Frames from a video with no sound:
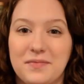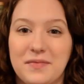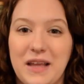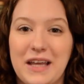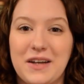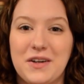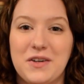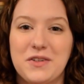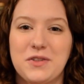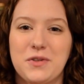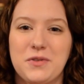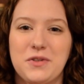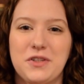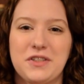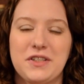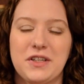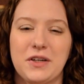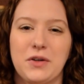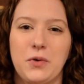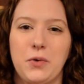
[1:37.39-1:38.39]
And also
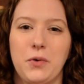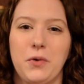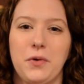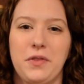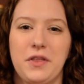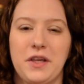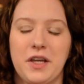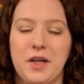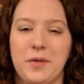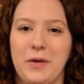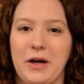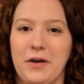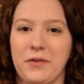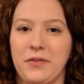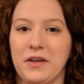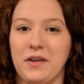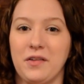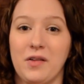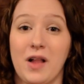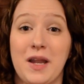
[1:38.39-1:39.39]
just a cool thing about
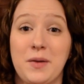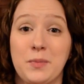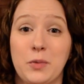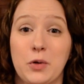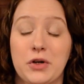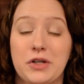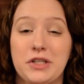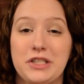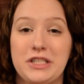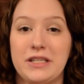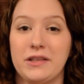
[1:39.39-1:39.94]
the Glenmorangie